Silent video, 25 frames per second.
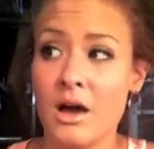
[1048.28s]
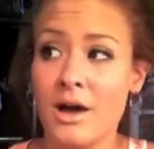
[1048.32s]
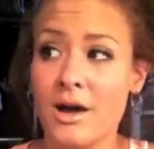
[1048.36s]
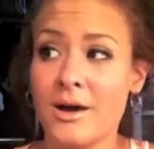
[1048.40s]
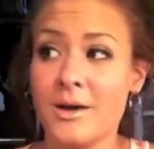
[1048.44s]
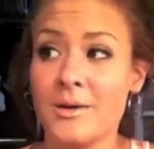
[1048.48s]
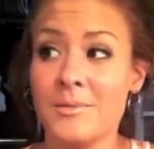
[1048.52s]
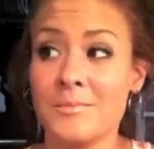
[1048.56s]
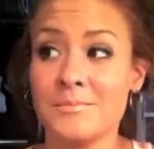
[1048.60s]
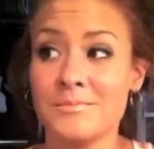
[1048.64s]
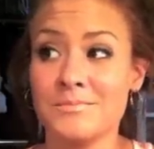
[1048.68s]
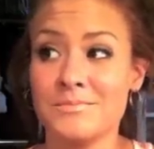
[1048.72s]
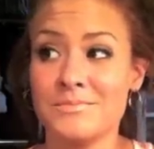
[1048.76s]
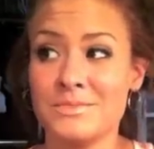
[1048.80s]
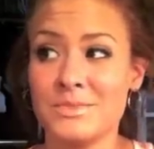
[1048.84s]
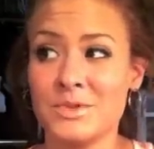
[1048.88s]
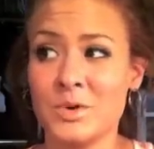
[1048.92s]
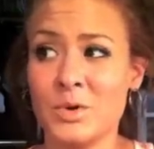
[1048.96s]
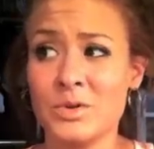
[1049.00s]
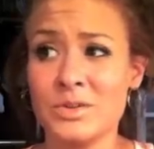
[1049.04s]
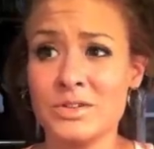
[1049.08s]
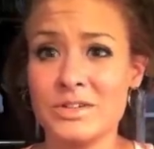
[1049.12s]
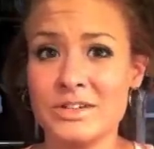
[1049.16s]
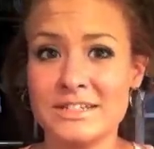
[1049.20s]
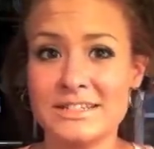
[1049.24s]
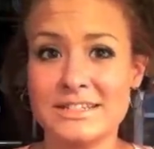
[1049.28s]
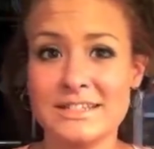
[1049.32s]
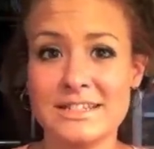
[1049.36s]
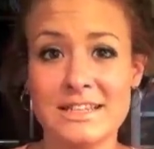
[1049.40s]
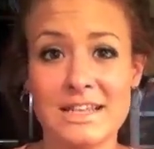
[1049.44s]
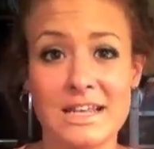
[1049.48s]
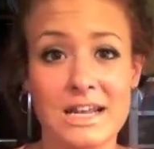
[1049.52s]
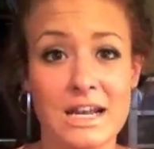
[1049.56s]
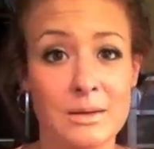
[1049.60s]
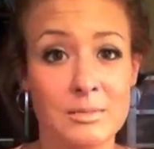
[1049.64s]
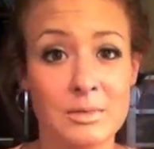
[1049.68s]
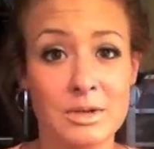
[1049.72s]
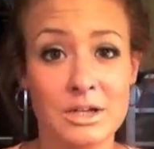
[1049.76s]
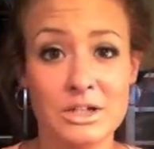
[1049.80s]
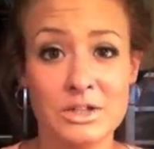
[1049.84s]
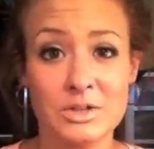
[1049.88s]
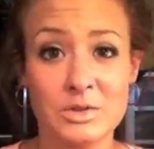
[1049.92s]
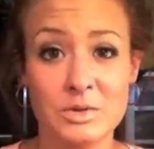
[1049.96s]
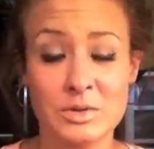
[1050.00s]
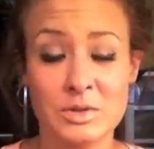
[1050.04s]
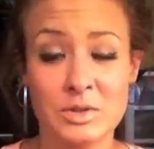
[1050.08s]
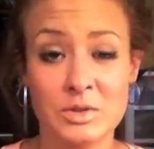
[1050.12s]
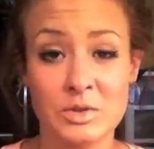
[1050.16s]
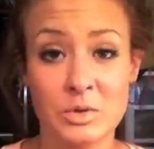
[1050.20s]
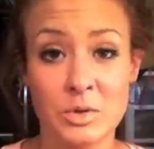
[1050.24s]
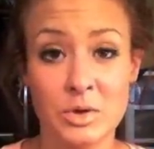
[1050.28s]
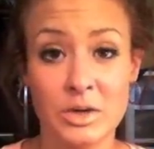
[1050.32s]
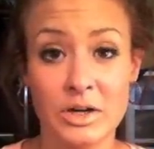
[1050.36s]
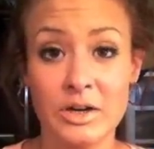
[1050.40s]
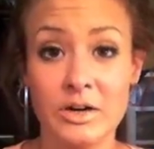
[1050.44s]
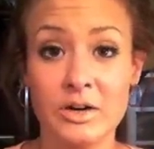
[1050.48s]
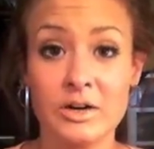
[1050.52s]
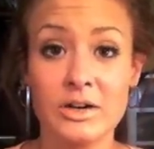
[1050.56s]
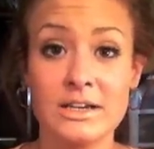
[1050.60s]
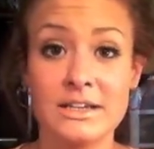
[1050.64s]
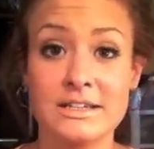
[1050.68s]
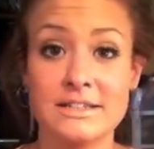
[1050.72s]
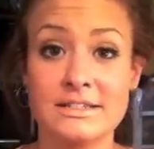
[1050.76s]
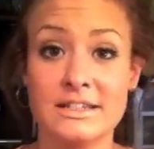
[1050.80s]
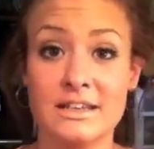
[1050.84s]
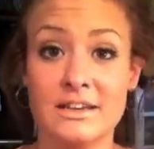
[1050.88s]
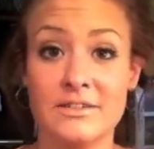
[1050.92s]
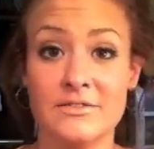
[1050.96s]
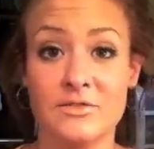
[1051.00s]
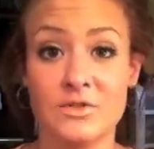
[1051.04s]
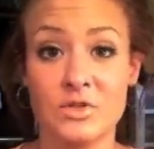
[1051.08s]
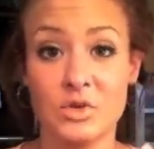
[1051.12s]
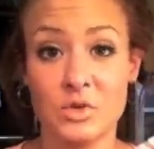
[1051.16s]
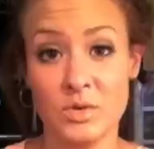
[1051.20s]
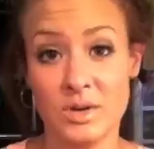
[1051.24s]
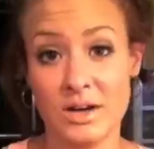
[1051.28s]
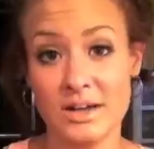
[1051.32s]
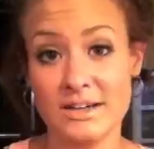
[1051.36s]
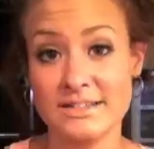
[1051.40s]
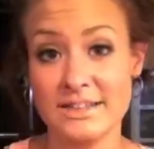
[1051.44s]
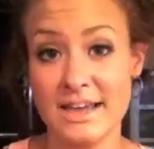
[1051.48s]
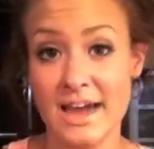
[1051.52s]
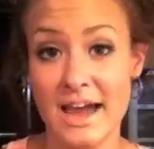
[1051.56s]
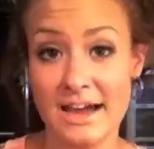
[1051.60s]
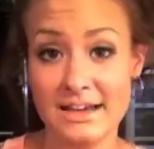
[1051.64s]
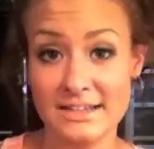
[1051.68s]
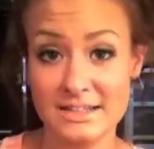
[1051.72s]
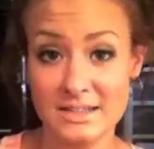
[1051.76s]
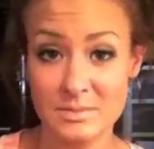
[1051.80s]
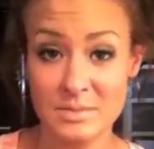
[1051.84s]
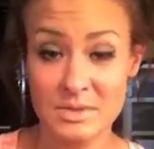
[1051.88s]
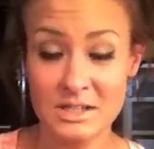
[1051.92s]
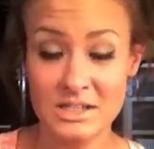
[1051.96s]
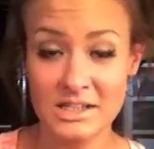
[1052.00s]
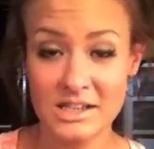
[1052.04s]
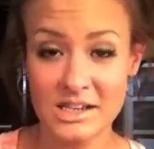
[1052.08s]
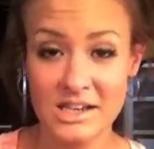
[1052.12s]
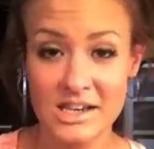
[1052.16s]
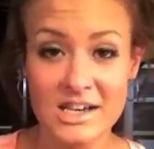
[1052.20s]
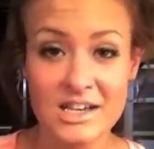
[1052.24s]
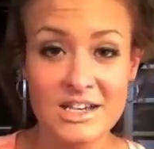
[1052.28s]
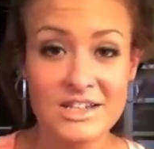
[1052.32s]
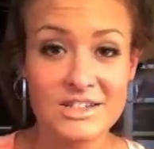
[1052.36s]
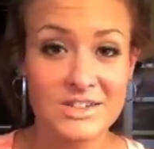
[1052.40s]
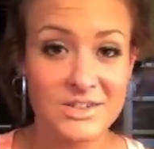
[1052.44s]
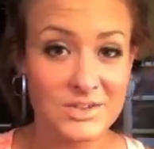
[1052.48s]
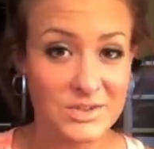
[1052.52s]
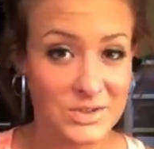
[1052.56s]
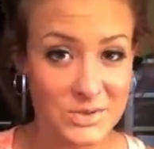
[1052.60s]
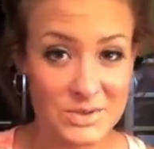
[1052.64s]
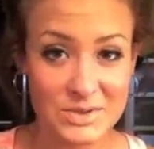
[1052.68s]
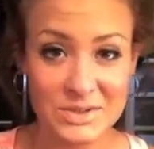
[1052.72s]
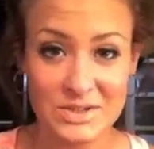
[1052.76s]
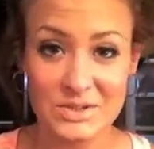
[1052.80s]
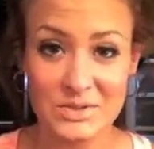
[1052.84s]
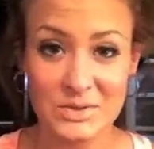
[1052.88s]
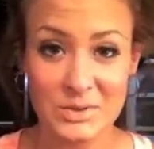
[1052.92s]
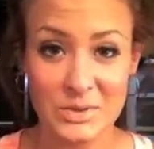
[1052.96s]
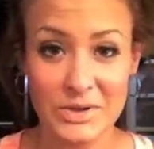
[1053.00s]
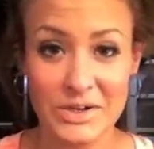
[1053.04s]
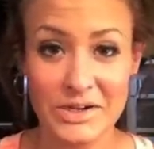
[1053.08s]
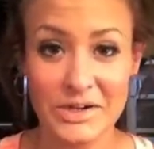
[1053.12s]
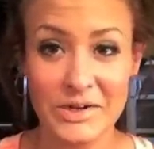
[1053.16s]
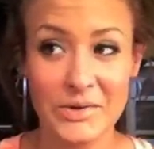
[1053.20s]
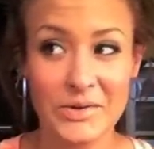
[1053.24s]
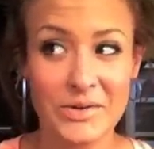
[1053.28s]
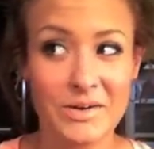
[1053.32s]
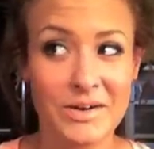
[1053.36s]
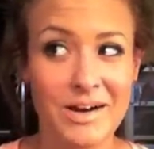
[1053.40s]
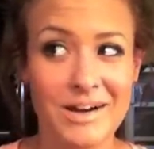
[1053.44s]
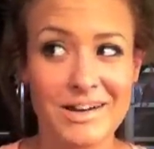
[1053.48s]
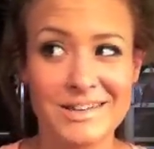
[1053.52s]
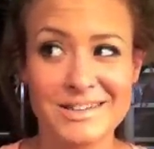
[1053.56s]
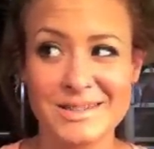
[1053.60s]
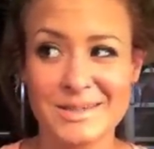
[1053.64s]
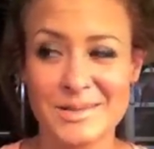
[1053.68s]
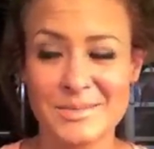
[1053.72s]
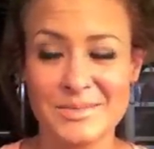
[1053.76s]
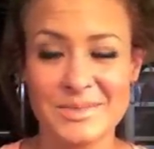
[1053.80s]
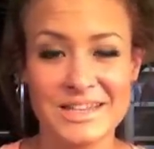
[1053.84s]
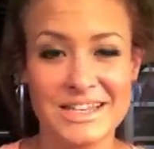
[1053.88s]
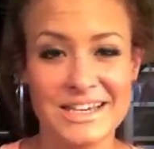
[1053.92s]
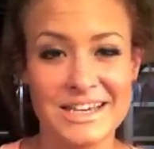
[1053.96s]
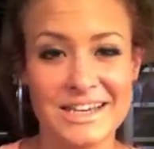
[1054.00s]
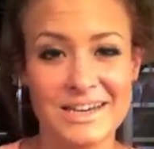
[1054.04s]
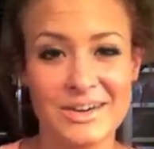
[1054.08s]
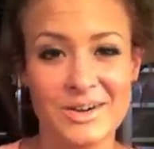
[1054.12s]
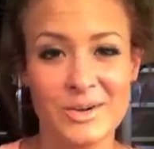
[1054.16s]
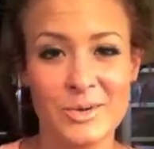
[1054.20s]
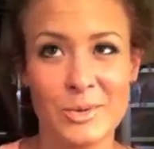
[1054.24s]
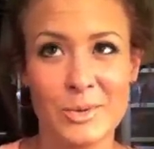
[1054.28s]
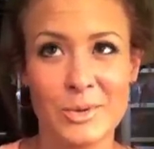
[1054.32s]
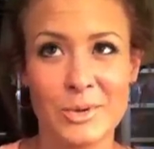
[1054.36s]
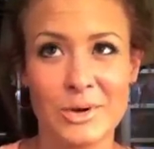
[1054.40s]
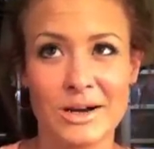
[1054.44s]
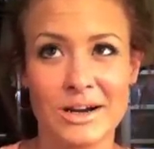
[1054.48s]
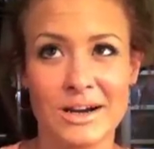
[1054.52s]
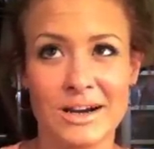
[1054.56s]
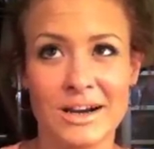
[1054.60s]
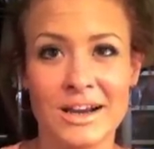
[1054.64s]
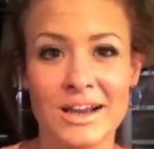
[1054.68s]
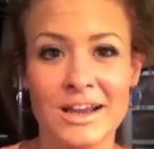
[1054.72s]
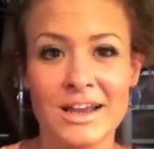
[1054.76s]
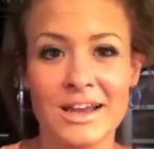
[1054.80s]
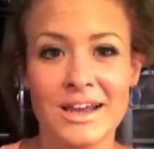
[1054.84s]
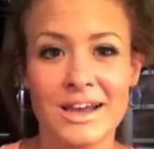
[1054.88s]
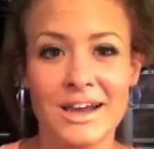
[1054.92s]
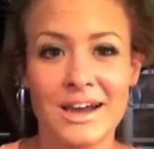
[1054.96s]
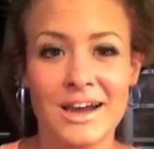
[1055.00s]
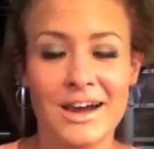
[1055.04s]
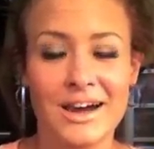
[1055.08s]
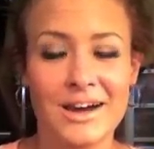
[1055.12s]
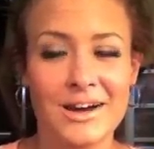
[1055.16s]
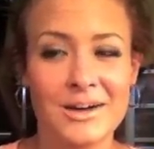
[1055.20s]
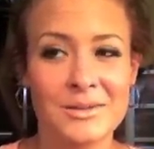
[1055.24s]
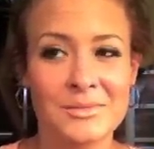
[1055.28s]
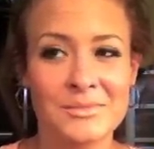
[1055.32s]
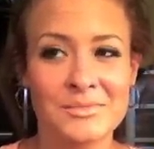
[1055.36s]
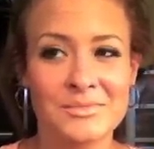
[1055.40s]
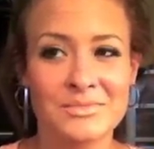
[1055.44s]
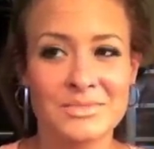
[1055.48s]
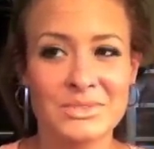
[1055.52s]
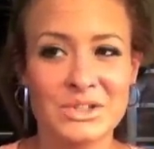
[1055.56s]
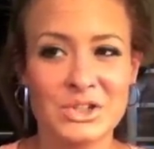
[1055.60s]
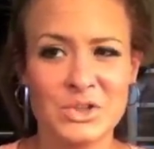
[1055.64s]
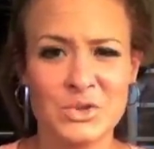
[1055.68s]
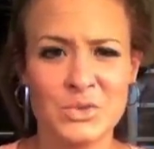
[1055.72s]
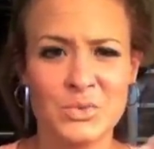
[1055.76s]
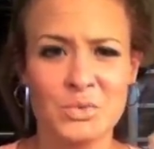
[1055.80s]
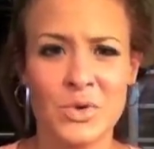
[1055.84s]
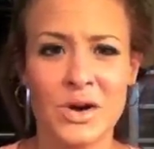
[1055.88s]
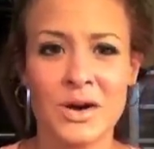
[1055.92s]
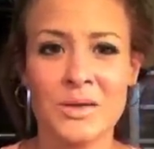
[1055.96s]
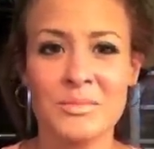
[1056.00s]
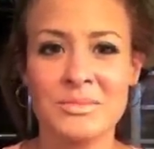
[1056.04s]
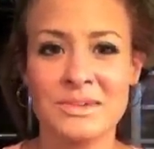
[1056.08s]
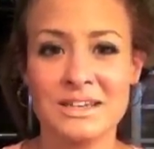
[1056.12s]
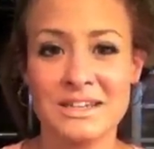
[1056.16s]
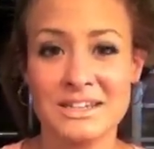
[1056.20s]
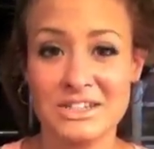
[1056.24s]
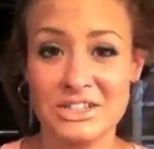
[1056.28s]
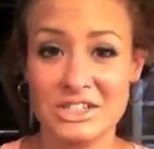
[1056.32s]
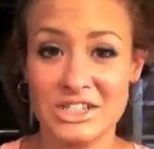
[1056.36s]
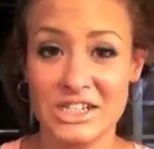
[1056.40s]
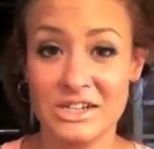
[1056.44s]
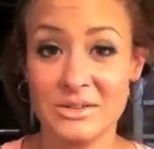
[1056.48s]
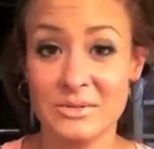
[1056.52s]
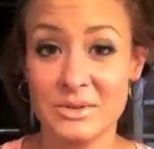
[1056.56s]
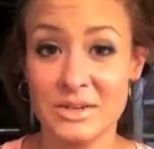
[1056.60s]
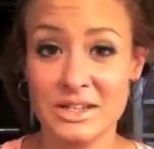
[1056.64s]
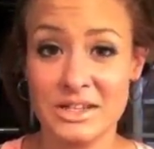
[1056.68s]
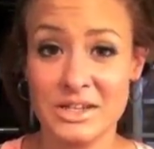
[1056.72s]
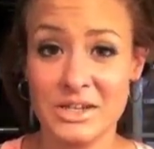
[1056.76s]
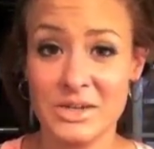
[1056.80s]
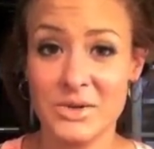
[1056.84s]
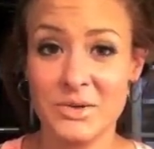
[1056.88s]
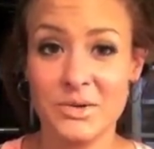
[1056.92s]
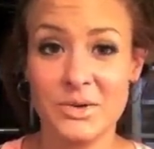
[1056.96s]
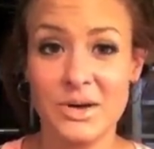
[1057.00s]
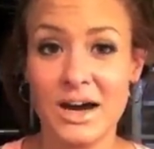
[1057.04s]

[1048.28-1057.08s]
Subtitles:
The only reason that I'm going to do a tutorial is if you guys ask me to do a tutorial on something, or you want me to share it with you.